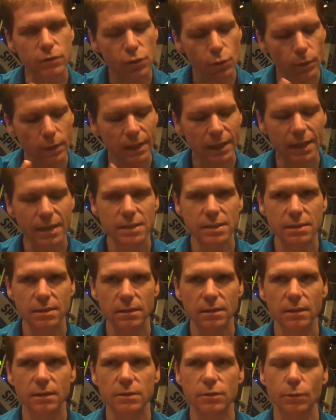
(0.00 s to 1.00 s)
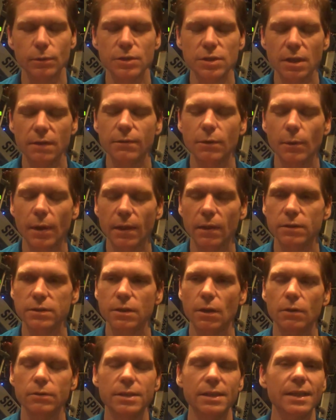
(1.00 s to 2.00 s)
to achieve your weight
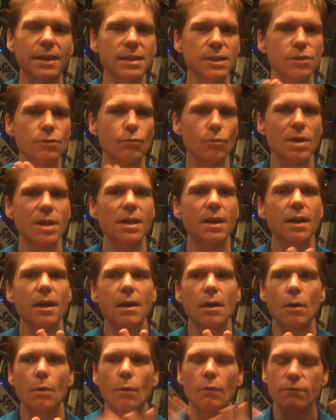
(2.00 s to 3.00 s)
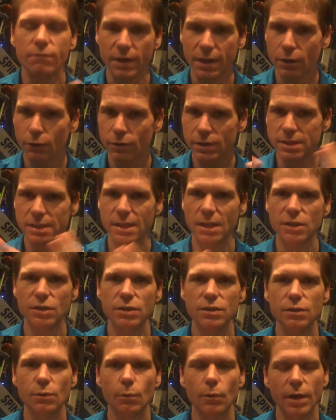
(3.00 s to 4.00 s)
loss goals, at least 3 vigorous
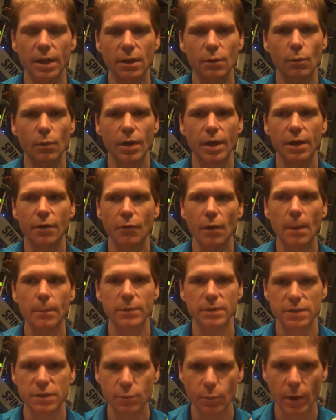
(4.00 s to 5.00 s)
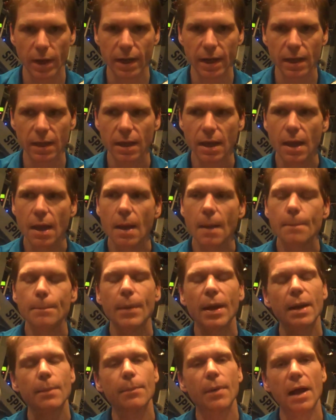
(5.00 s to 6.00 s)
sessions a week where you're up and sweating.
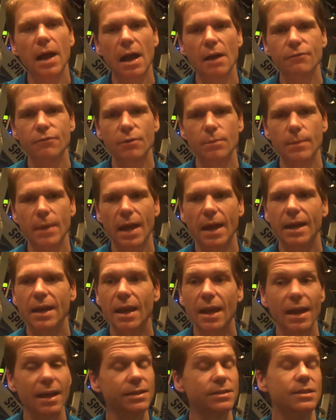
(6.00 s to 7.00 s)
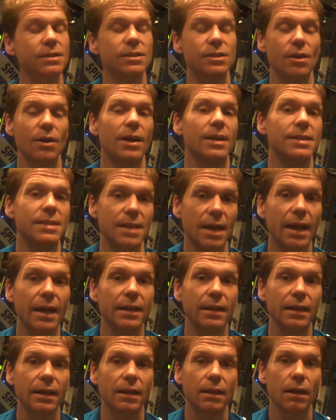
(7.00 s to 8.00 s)
But apart from that, exercise
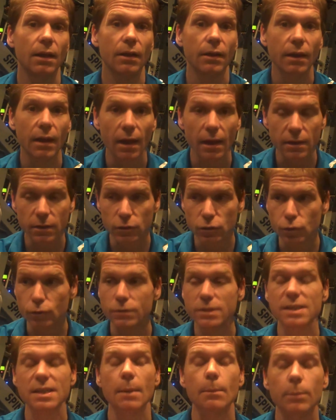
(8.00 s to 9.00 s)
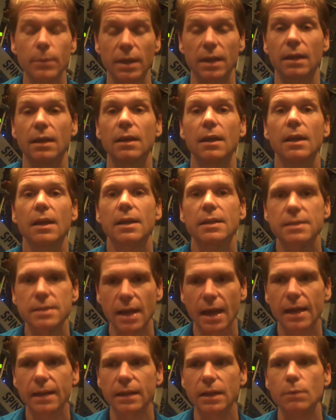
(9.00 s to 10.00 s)
daily, okay? Do something
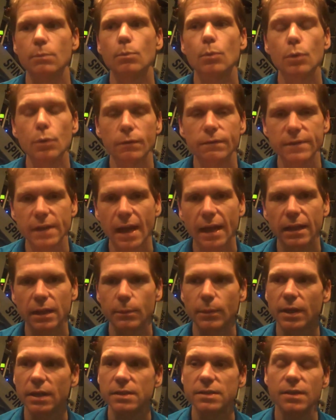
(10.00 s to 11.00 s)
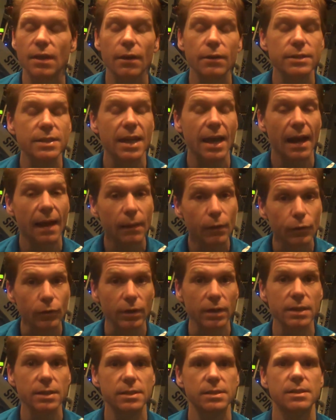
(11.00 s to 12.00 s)
daily, move daily, because those
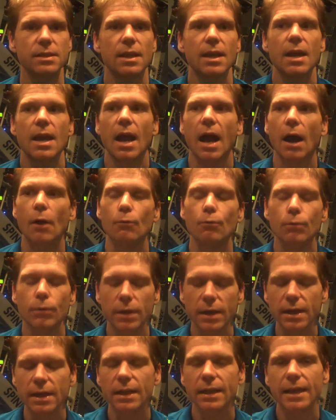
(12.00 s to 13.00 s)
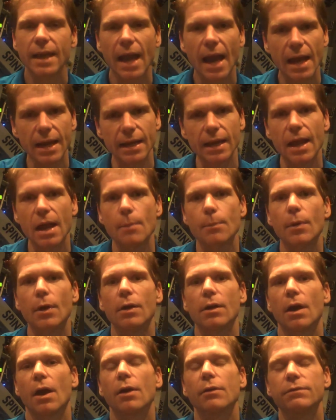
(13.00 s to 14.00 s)
calories are really adding up
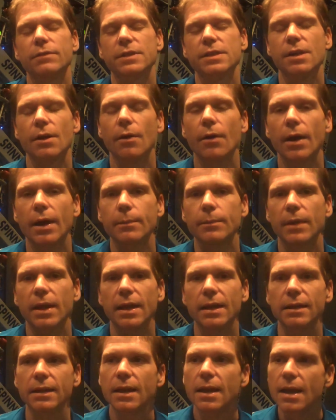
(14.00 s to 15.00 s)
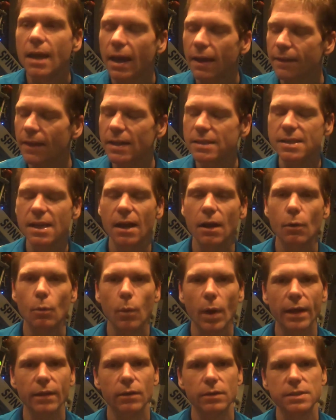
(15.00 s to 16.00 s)
over time. And that's how
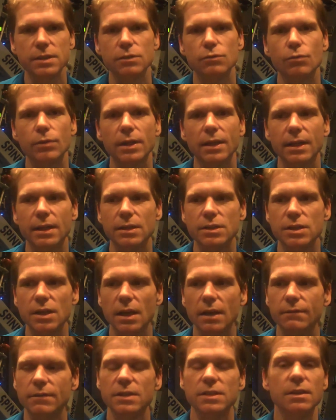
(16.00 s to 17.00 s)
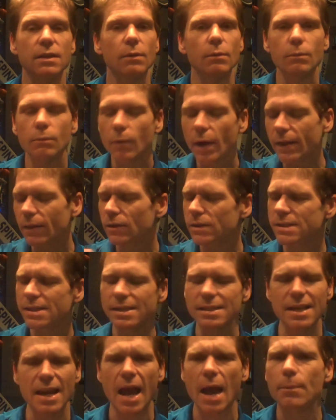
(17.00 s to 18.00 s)
weight loss is really achieved. Weight loss
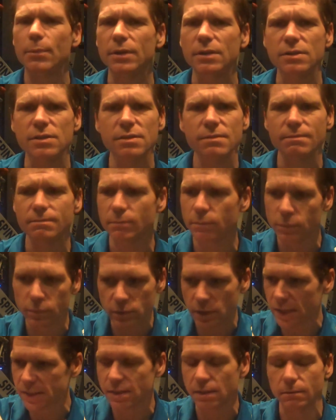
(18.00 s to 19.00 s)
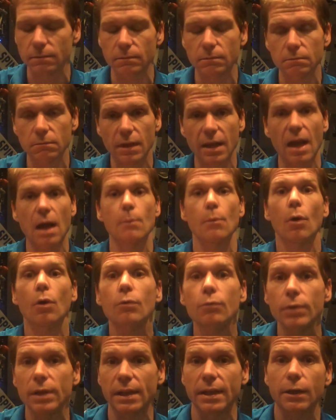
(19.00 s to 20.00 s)
doesn't come
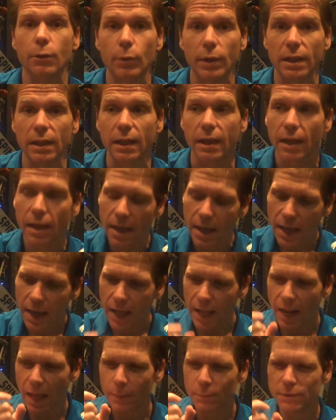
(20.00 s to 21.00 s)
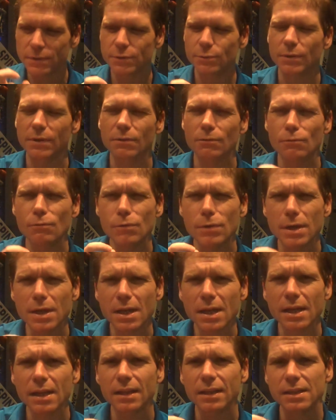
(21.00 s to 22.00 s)
on really quickly. It happens with a
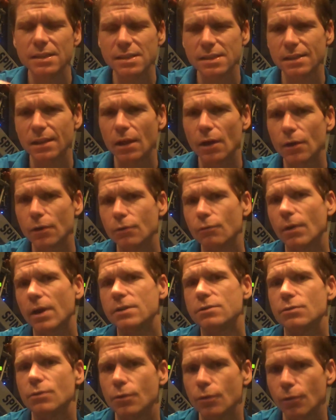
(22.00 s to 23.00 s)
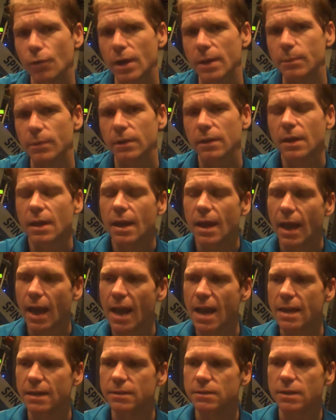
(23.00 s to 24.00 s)
really slow, gradual creep.
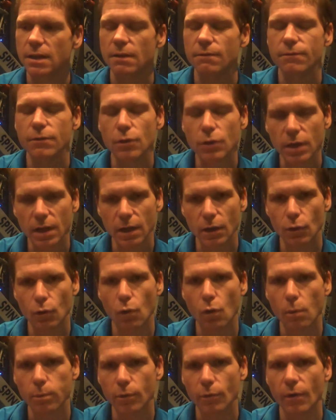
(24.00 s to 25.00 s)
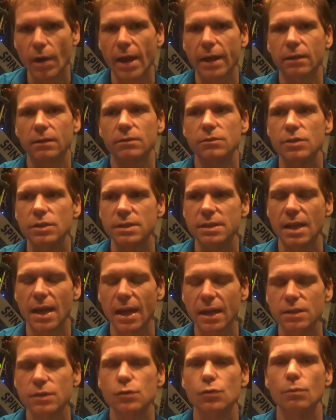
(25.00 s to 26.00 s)
And if you can incorporate just
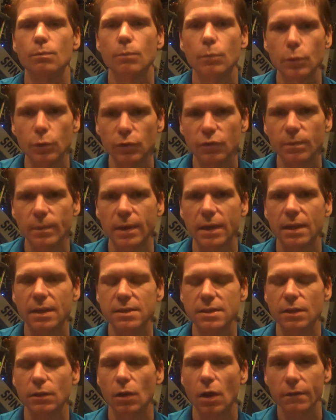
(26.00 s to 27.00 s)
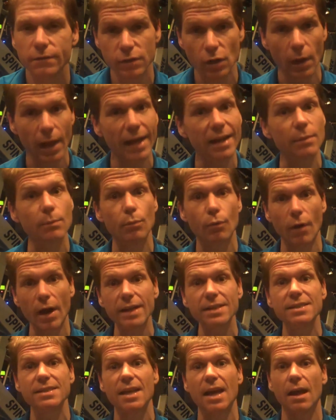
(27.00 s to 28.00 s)
extra movement into your lifestyle and
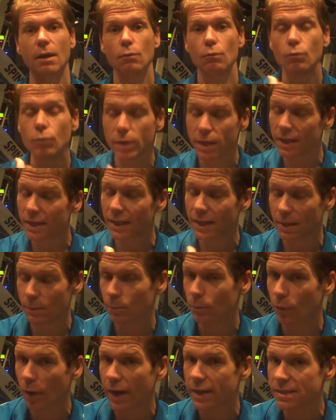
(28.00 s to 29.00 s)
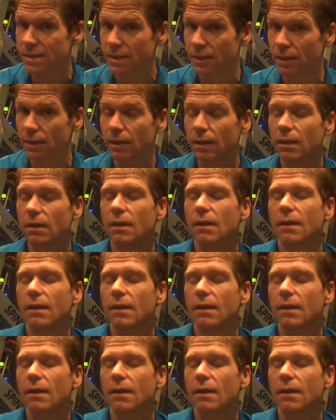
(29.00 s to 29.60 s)
embrace that, really embrace it,